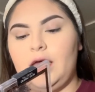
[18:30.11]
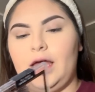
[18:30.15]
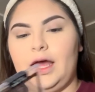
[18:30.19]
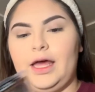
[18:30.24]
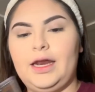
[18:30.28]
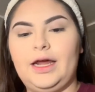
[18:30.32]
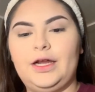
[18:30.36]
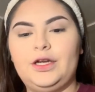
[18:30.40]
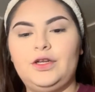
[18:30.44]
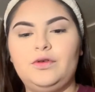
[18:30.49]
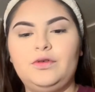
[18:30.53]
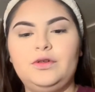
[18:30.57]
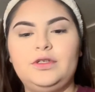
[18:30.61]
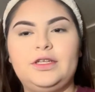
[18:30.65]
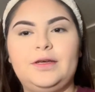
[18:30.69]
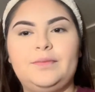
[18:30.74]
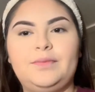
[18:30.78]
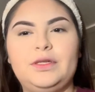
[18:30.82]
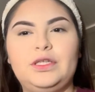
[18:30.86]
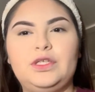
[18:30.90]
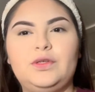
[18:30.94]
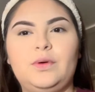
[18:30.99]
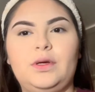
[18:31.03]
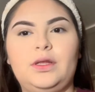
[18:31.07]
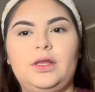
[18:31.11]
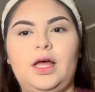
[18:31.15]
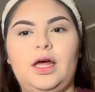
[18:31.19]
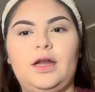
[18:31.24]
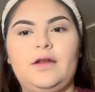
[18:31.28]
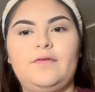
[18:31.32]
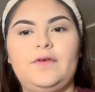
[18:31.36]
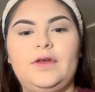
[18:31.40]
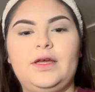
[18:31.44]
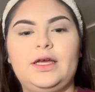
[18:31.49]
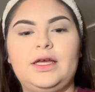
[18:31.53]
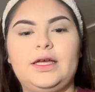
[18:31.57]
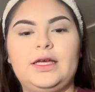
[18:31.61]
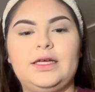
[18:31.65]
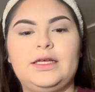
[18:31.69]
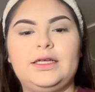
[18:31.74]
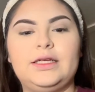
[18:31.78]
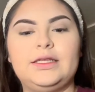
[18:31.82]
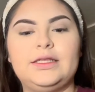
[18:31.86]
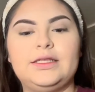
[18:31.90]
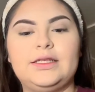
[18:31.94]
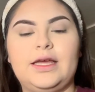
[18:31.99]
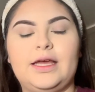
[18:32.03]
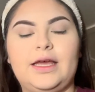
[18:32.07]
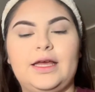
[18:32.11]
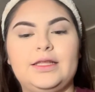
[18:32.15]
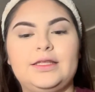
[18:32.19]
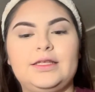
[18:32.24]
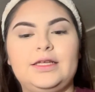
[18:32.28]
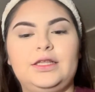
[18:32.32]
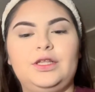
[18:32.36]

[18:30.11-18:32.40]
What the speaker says: And I don't dip into a lot of it because like it's